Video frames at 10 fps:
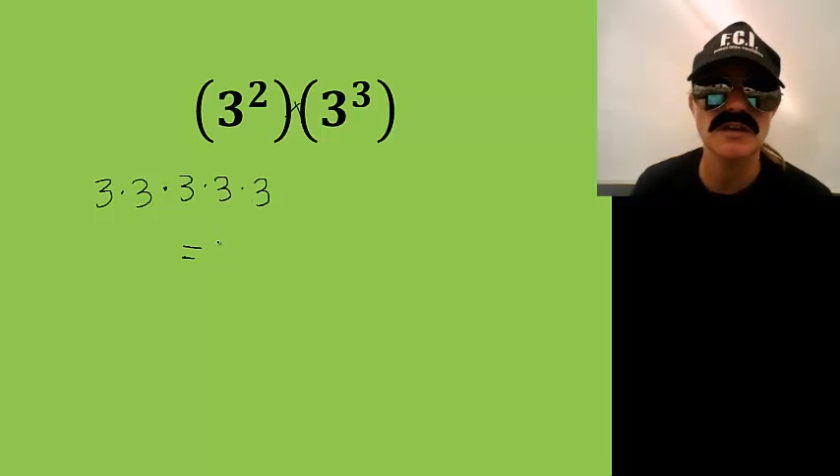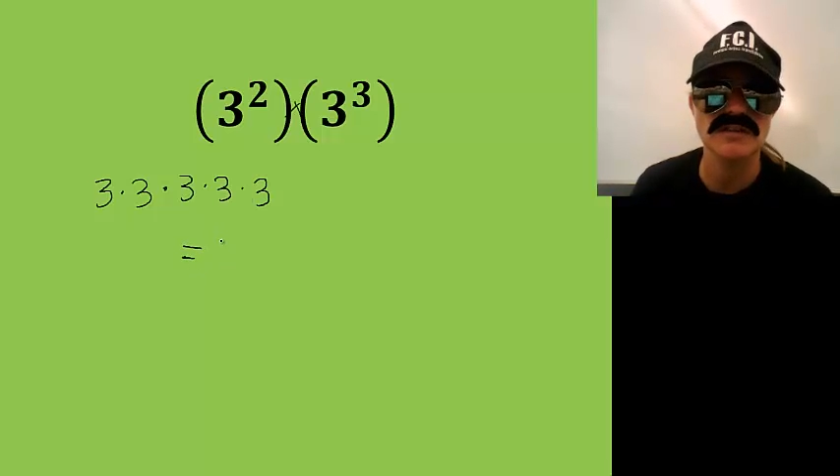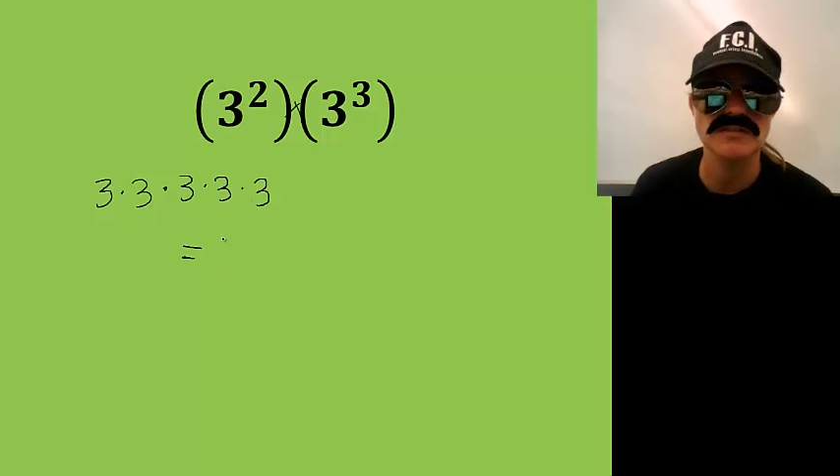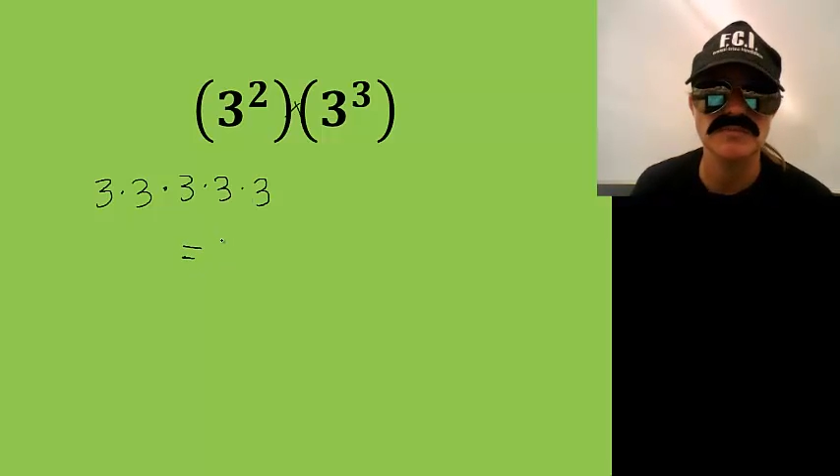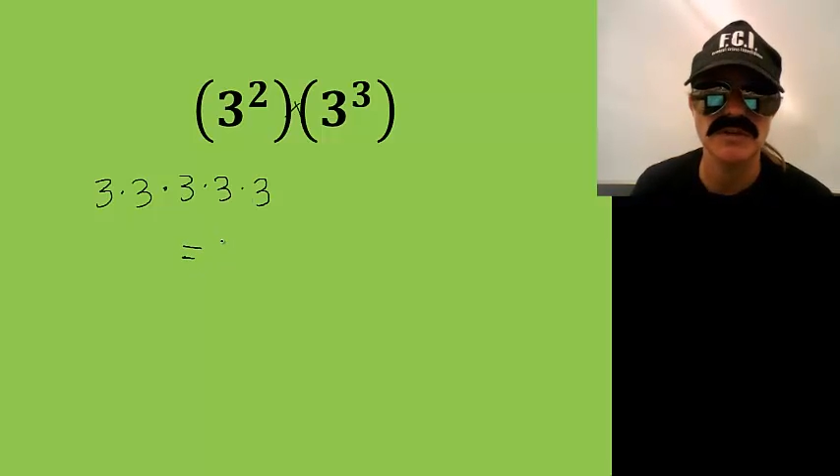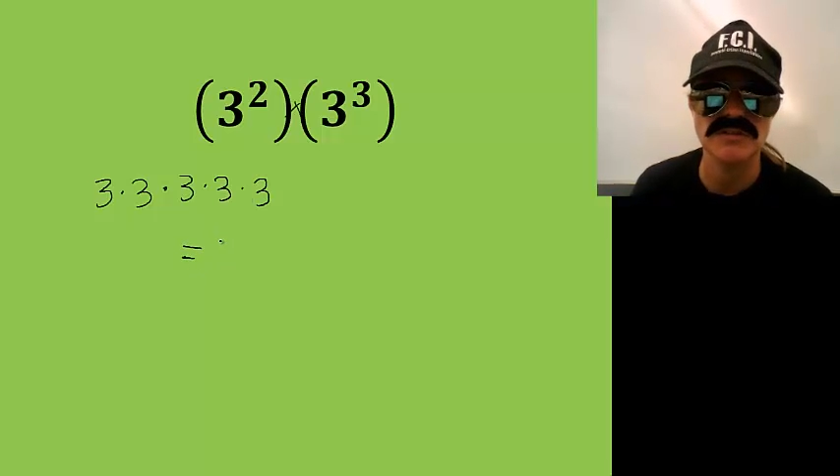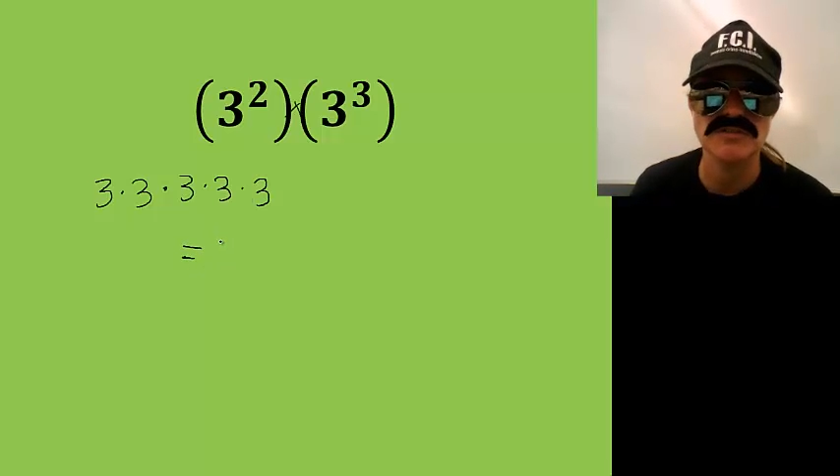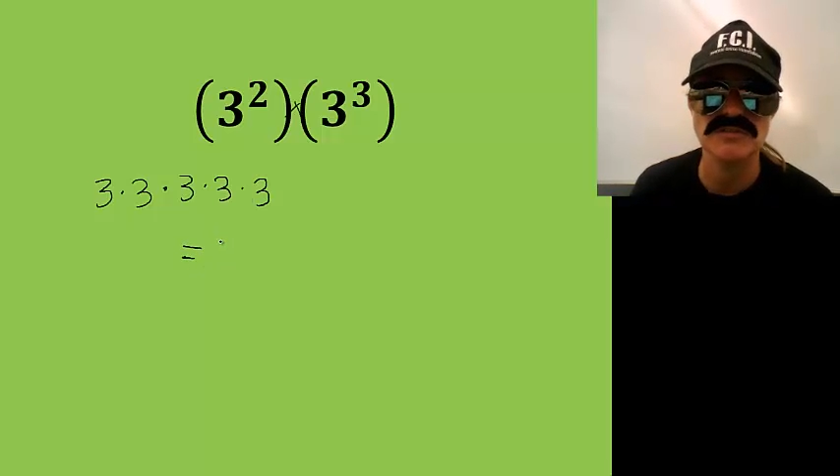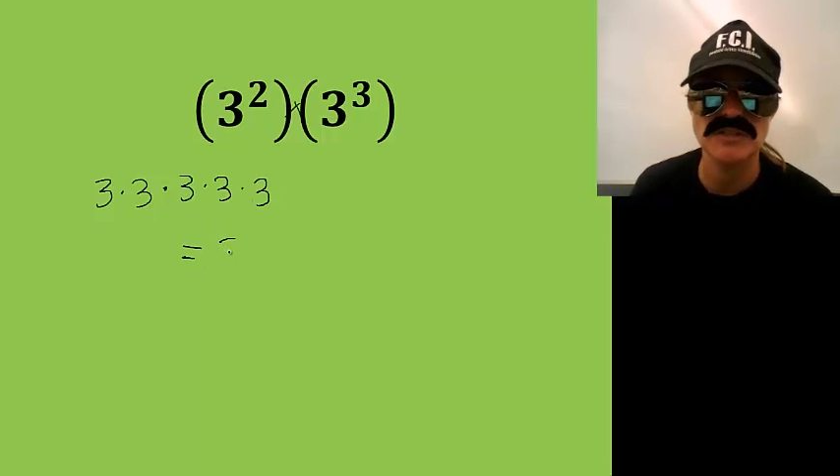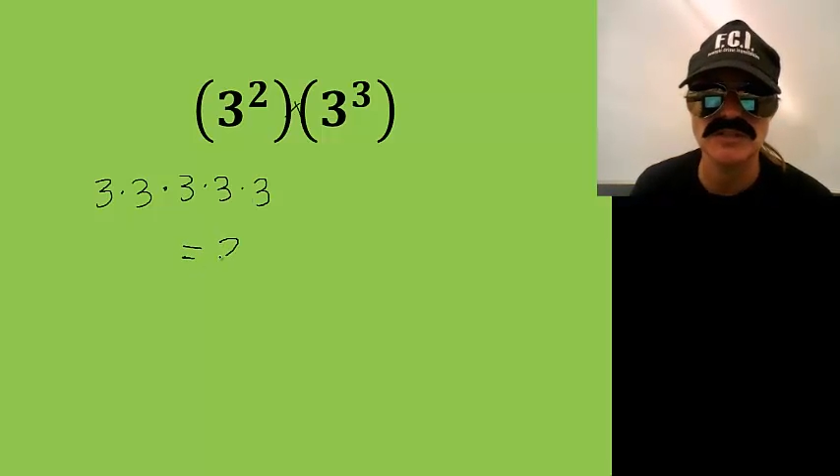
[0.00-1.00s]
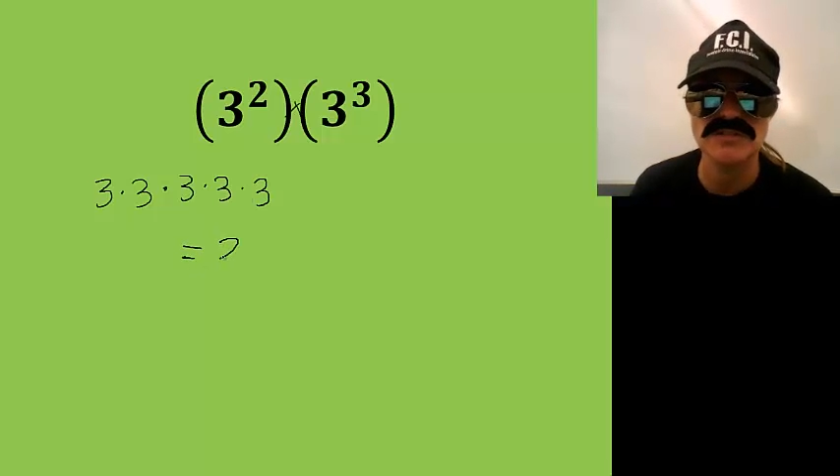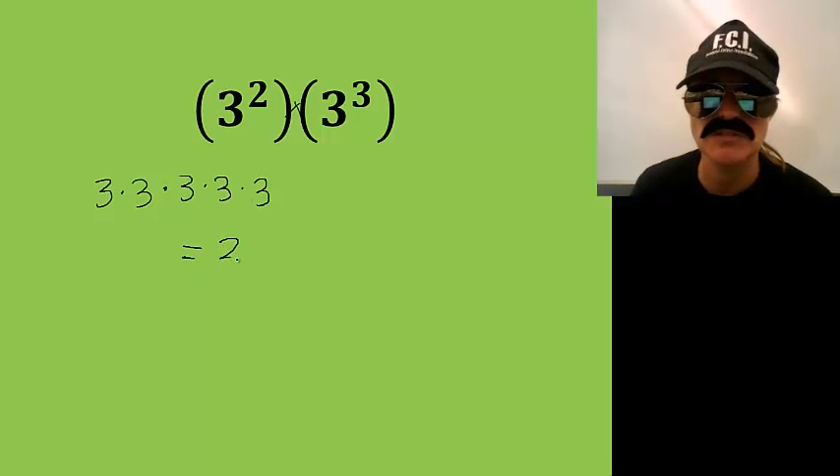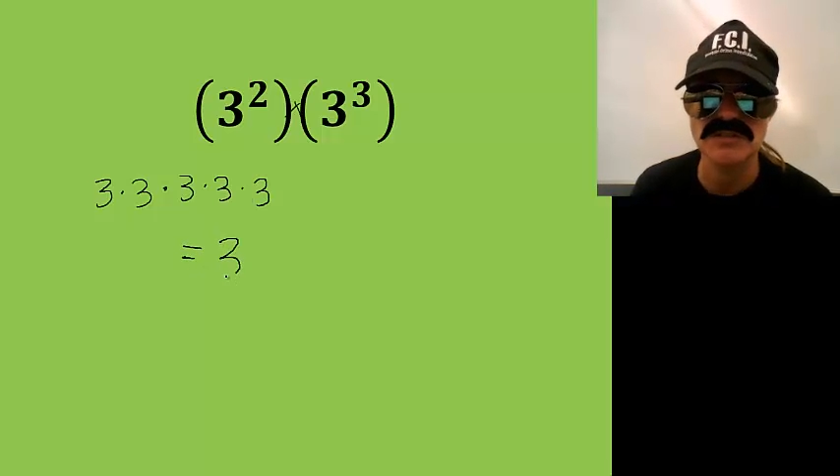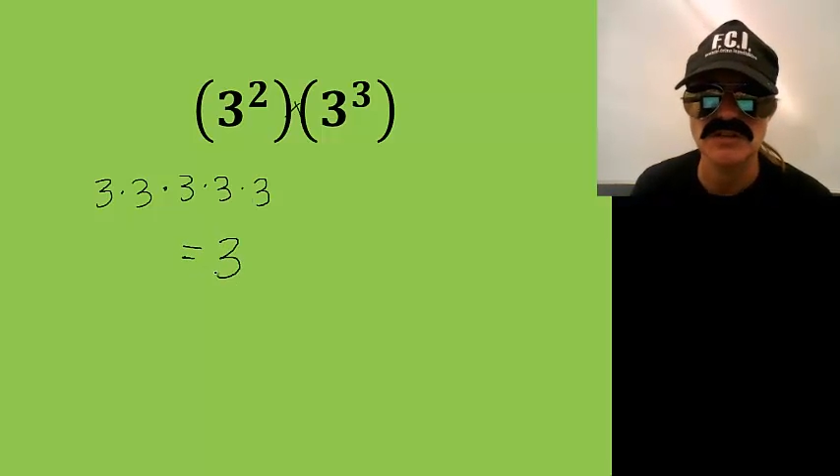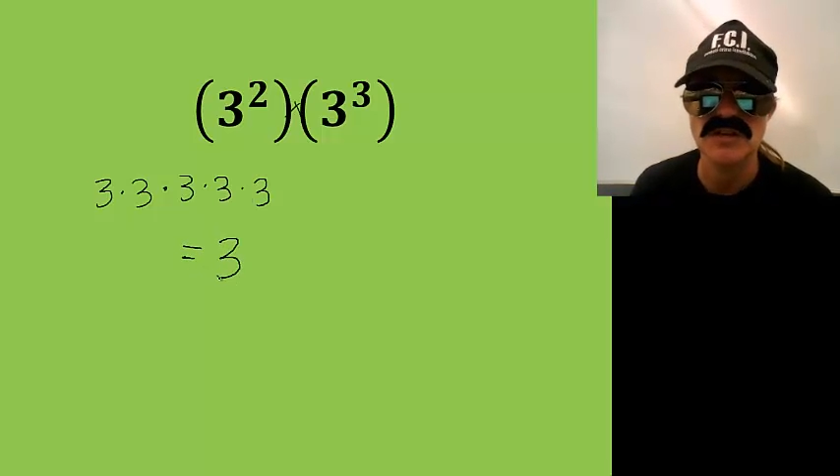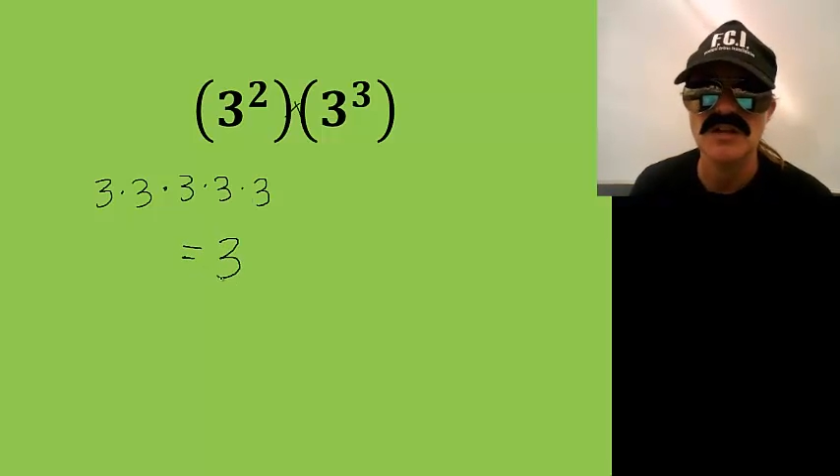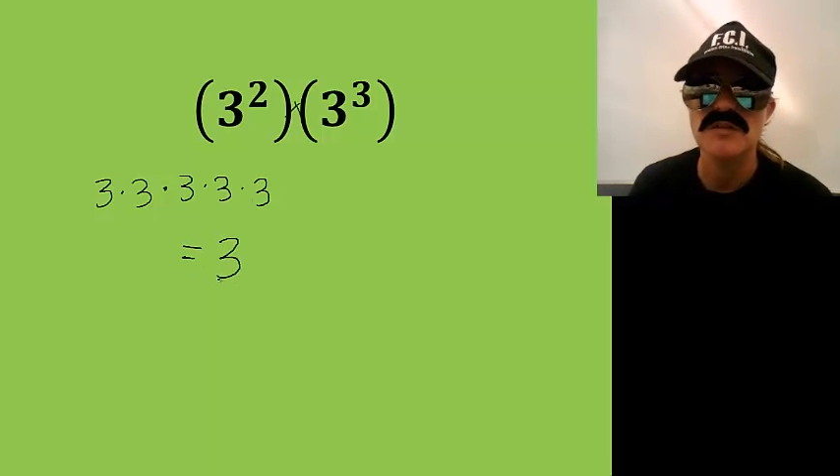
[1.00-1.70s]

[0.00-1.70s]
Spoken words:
exponential answer.